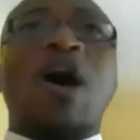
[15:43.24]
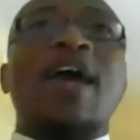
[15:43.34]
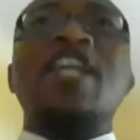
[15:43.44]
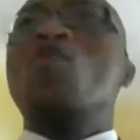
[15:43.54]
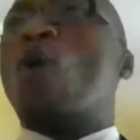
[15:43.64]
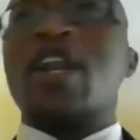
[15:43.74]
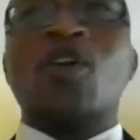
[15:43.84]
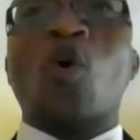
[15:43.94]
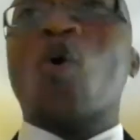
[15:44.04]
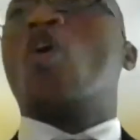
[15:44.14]
any
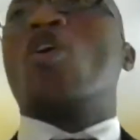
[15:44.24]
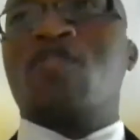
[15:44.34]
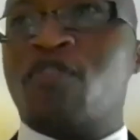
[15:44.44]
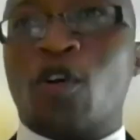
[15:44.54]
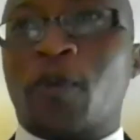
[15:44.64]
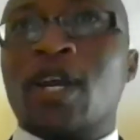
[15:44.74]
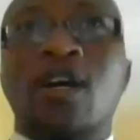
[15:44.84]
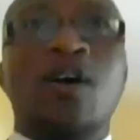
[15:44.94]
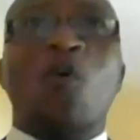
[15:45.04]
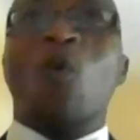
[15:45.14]
one or all of the following.
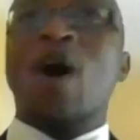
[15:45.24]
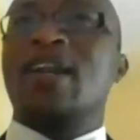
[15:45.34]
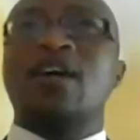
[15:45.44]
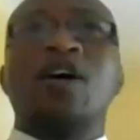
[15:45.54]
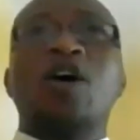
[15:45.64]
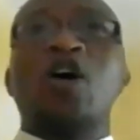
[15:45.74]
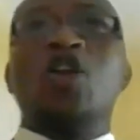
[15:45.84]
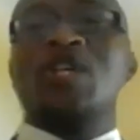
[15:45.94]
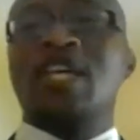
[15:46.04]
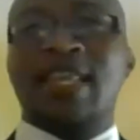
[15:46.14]
One,
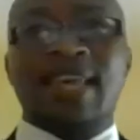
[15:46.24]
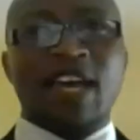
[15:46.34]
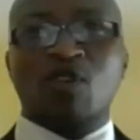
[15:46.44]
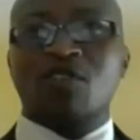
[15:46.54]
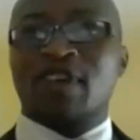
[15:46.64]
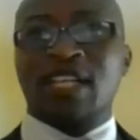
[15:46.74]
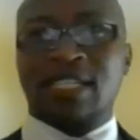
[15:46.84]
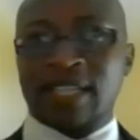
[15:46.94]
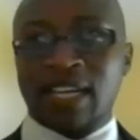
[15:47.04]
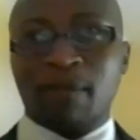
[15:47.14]
looking at the annual
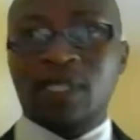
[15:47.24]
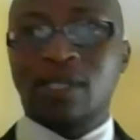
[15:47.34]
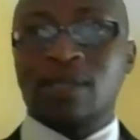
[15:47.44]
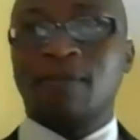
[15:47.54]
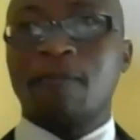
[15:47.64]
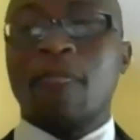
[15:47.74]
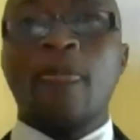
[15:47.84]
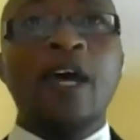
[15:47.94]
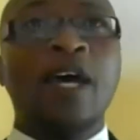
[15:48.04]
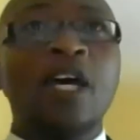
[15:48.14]
financial statements.
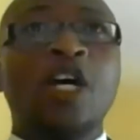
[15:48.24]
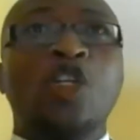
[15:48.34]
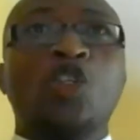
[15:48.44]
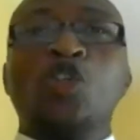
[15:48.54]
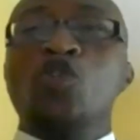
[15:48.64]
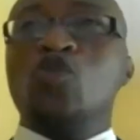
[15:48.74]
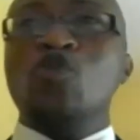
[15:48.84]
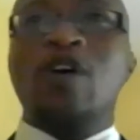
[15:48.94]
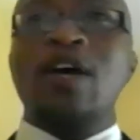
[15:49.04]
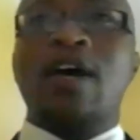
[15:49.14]
Two,